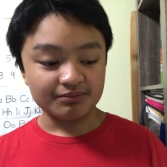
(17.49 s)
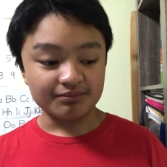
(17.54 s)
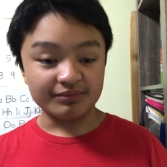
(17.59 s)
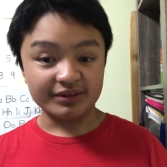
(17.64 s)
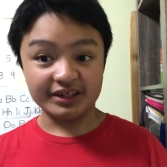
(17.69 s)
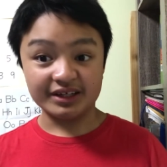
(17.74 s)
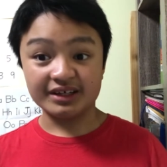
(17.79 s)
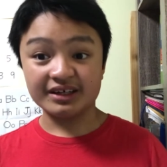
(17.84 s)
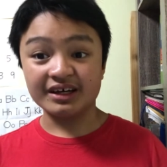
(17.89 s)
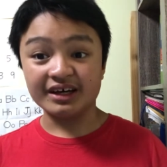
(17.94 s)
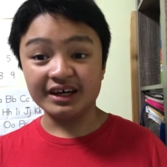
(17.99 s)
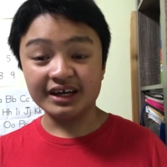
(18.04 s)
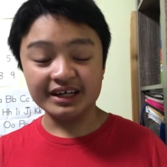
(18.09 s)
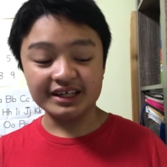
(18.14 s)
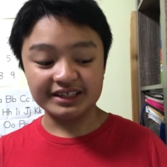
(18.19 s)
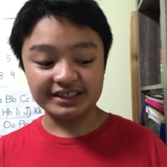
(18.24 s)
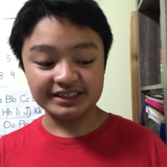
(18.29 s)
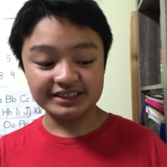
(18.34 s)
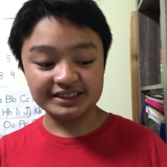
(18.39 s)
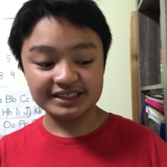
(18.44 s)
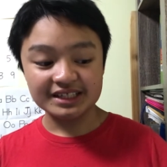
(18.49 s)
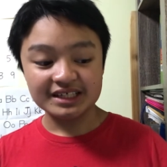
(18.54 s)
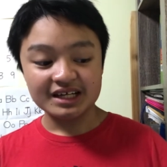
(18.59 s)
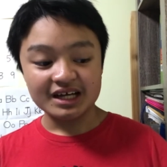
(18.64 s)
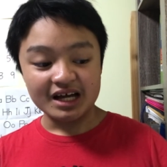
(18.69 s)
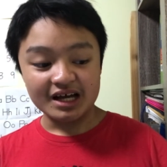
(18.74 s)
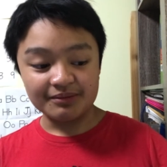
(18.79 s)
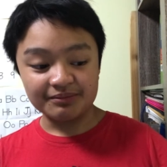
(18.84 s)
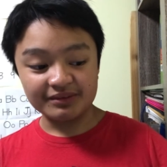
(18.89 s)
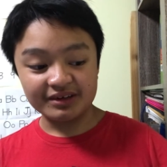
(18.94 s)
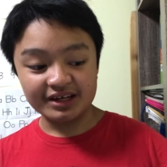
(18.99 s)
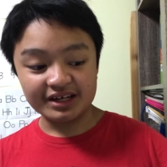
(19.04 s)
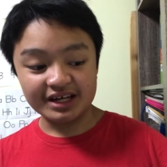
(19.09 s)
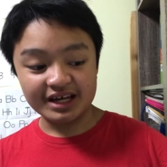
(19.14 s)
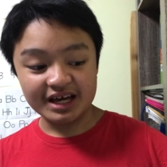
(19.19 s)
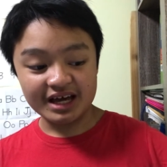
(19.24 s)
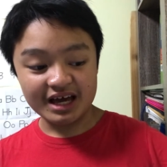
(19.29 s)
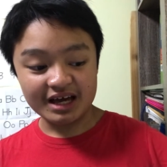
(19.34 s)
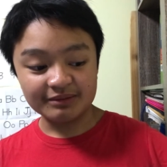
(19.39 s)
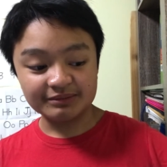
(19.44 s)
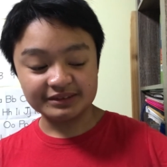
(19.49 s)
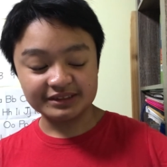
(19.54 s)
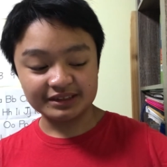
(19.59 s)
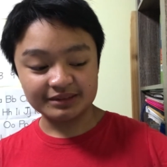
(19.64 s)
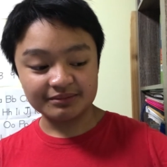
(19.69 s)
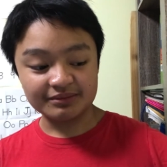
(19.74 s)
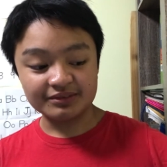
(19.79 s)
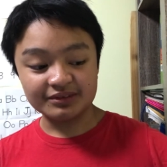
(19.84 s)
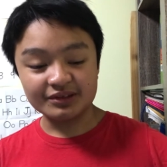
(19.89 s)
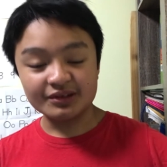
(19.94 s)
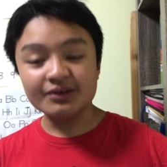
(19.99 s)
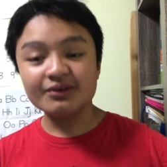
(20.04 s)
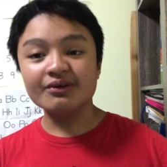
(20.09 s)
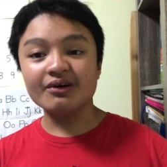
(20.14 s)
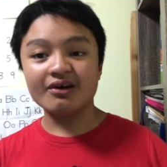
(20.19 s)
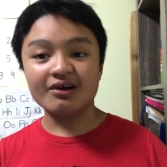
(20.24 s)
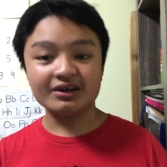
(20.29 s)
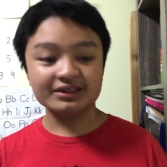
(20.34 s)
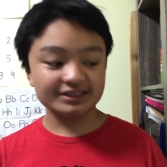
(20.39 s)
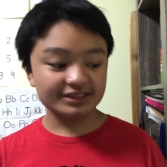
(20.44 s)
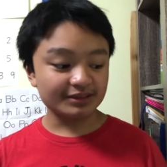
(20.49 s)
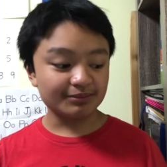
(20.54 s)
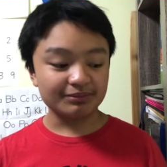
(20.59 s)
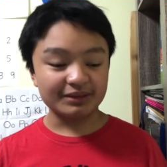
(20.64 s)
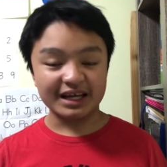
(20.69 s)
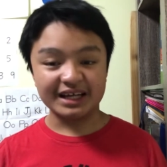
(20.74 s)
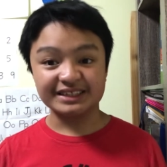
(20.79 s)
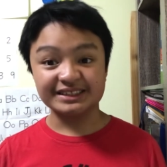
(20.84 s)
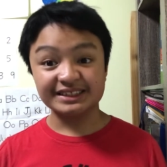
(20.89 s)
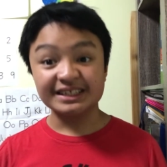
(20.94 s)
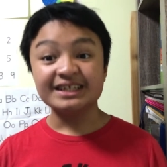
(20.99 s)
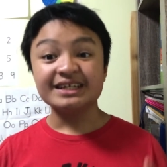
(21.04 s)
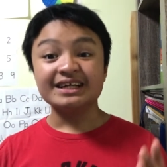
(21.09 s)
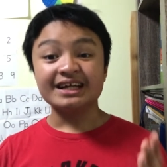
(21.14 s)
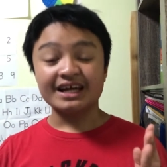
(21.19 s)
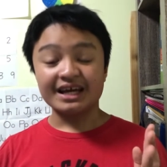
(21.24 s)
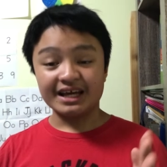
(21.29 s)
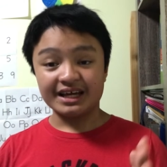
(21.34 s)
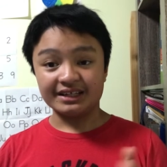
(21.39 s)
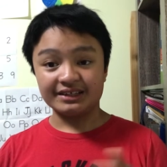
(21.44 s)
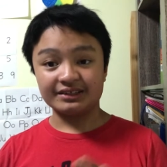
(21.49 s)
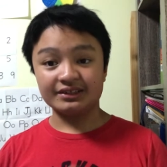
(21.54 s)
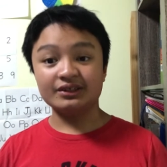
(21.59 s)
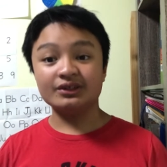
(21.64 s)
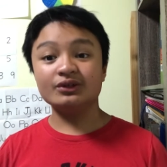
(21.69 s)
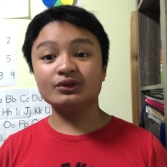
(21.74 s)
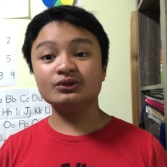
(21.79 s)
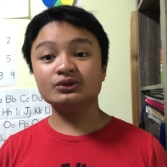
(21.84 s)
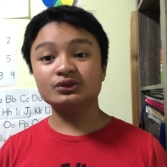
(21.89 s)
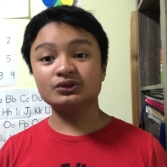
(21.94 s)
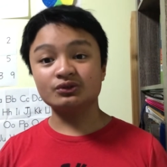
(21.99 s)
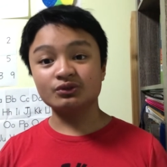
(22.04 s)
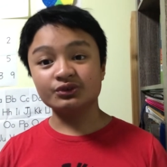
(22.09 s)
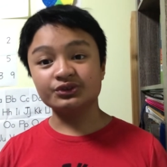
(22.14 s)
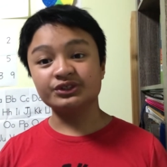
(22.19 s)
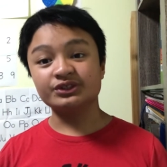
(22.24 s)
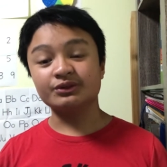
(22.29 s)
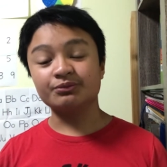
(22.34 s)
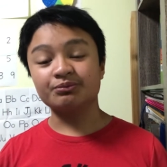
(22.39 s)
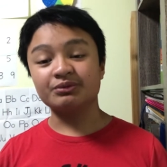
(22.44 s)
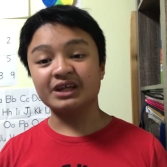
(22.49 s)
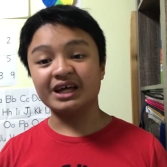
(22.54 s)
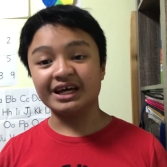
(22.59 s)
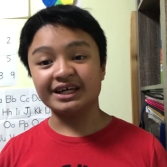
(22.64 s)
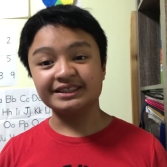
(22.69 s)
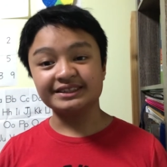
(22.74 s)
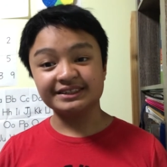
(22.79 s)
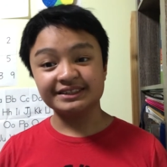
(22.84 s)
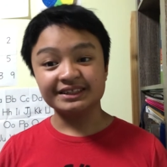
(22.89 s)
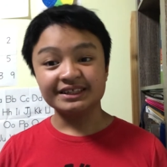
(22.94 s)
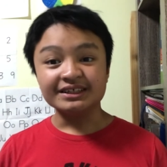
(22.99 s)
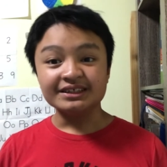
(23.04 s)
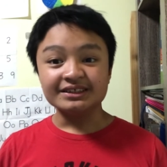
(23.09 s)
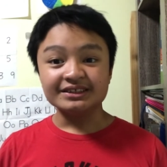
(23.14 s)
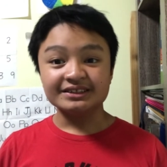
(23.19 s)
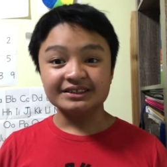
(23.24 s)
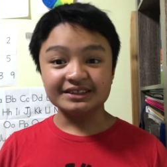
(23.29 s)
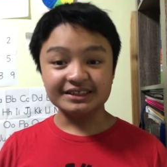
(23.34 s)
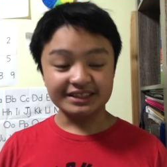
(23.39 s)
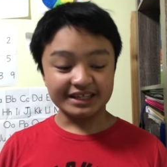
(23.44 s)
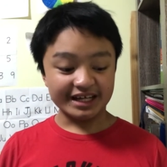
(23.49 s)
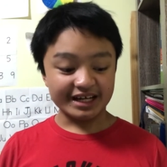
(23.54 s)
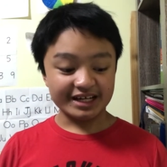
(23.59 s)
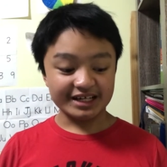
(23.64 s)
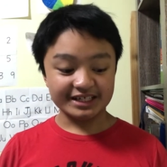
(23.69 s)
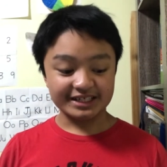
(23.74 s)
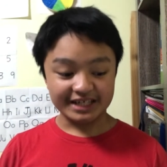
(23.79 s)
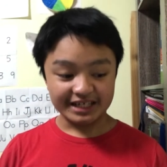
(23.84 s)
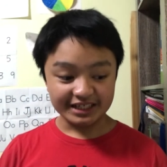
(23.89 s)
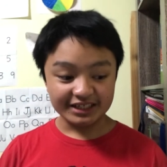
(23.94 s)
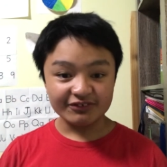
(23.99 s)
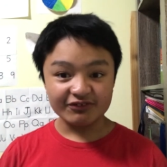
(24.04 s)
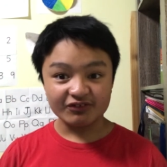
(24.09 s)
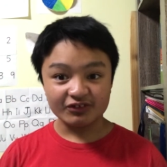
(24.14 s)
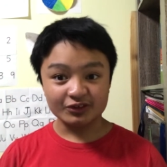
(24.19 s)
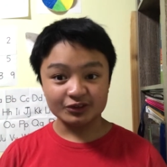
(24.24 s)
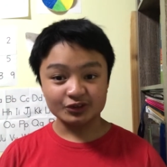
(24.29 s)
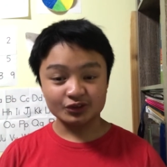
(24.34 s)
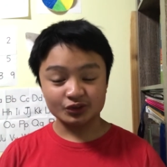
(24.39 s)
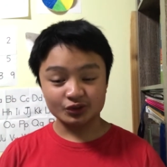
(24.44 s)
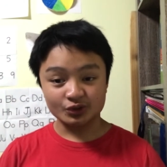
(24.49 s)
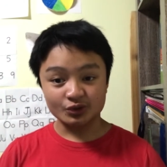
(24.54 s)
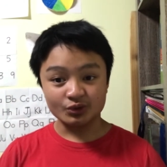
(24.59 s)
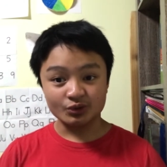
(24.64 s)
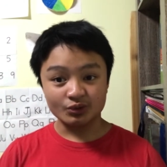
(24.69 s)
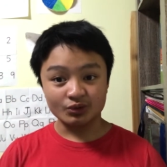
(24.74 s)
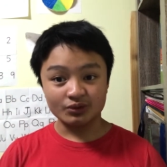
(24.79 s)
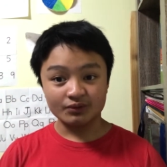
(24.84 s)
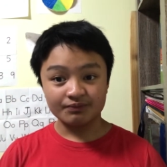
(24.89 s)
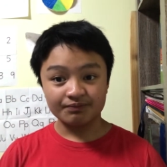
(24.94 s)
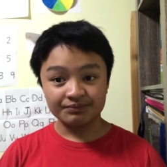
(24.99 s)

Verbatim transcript: because I'm gonna have some new art supplies and new school supplies to get ready for school.